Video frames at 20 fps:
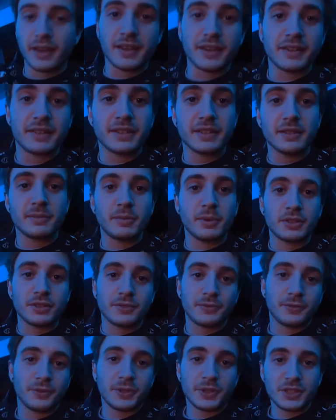I did a bunch
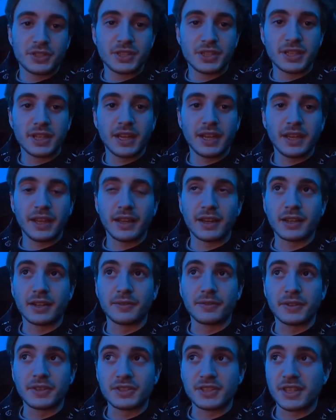of footage today. I
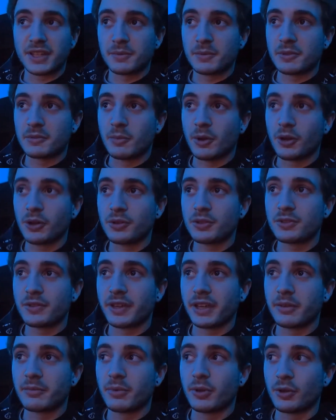gotta finish that up tomorrow so
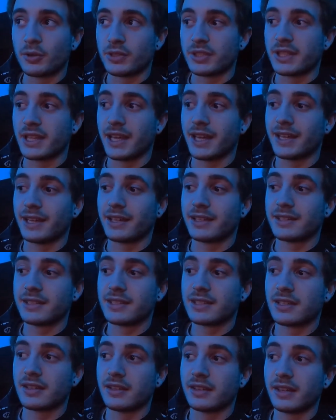I can post that on
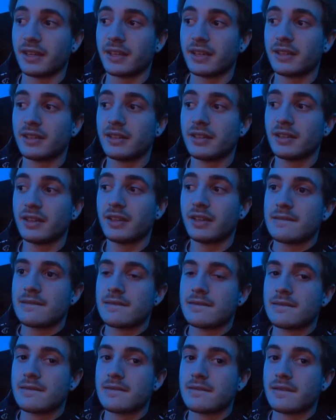Sunday.
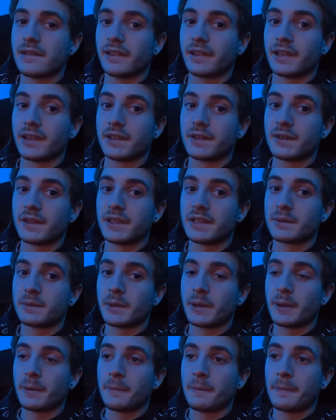Really gotta do that
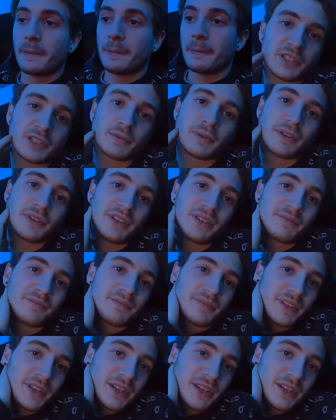tomorrow. That's about it.